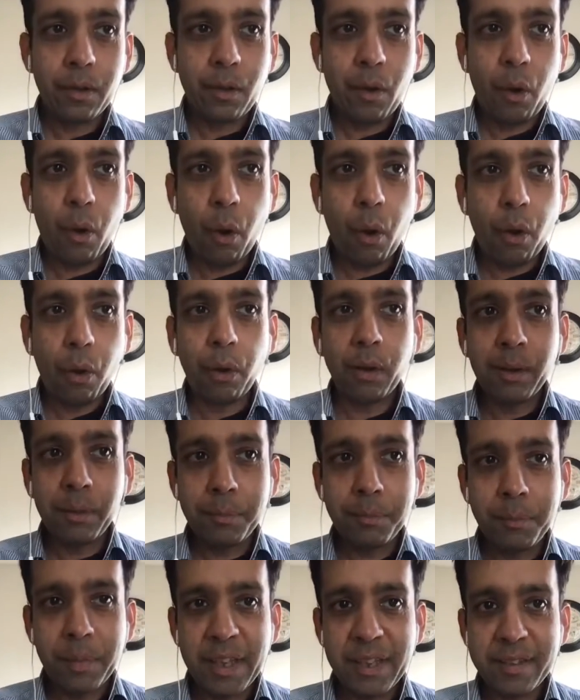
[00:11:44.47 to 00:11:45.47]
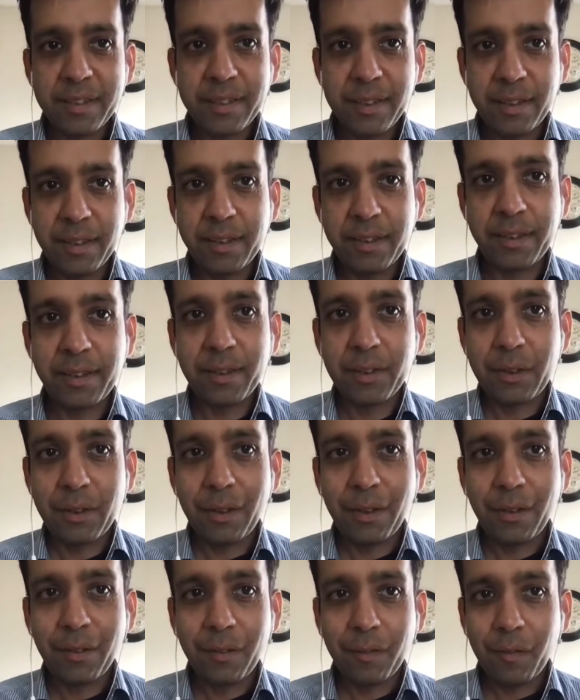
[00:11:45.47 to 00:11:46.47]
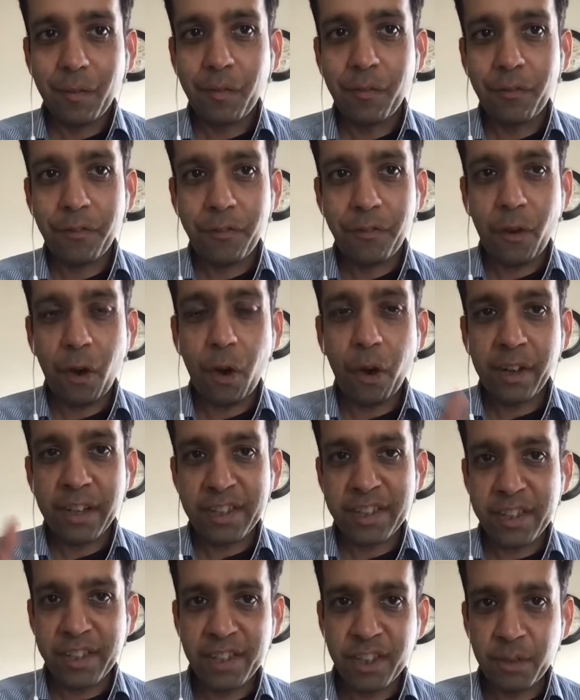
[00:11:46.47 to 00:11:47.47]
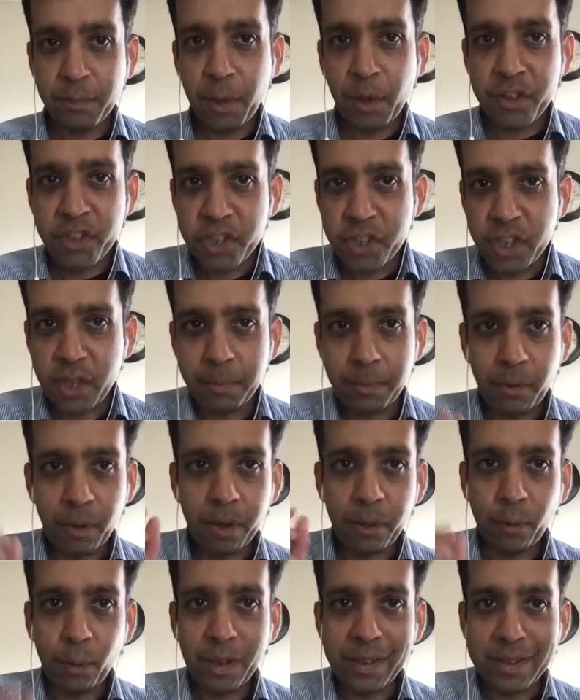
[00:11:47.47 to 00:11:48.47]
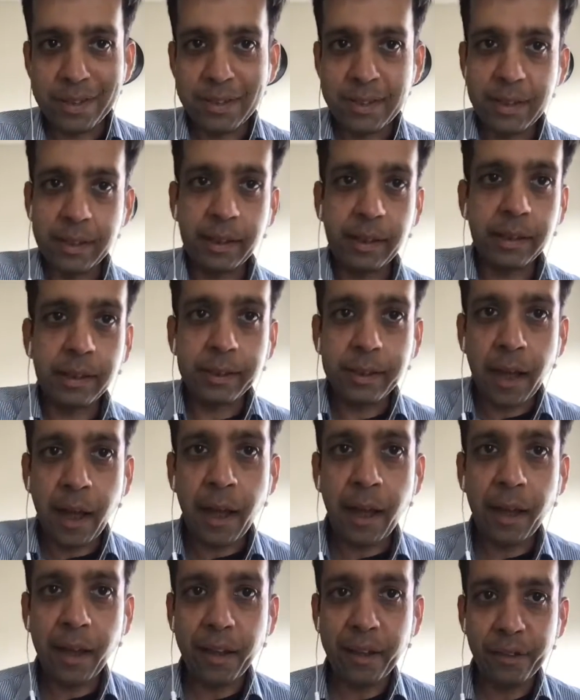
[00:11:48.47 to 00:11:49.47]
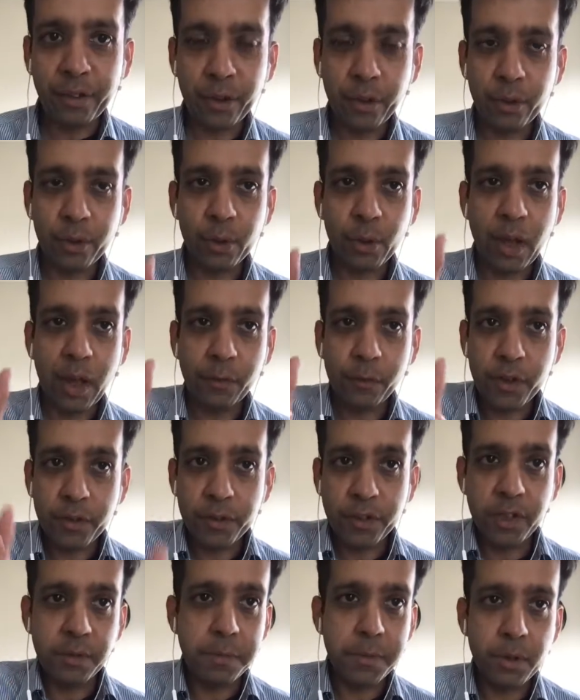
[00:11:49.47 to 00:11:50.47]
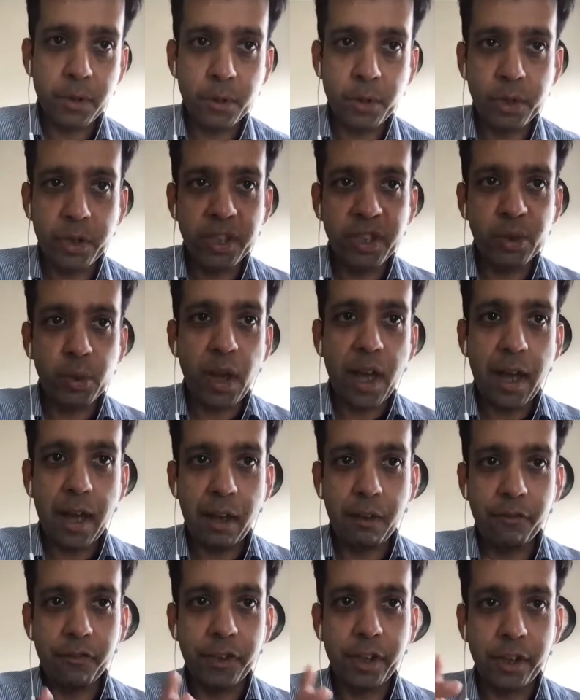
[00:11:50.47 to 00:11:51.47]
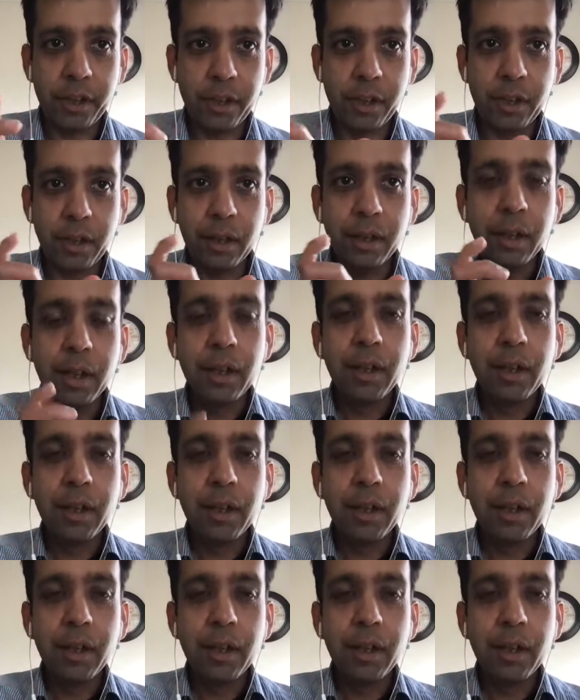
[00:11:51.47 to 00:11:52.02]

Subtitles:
all pieces on a system on chip on a one single die, so you have the CPU, you have the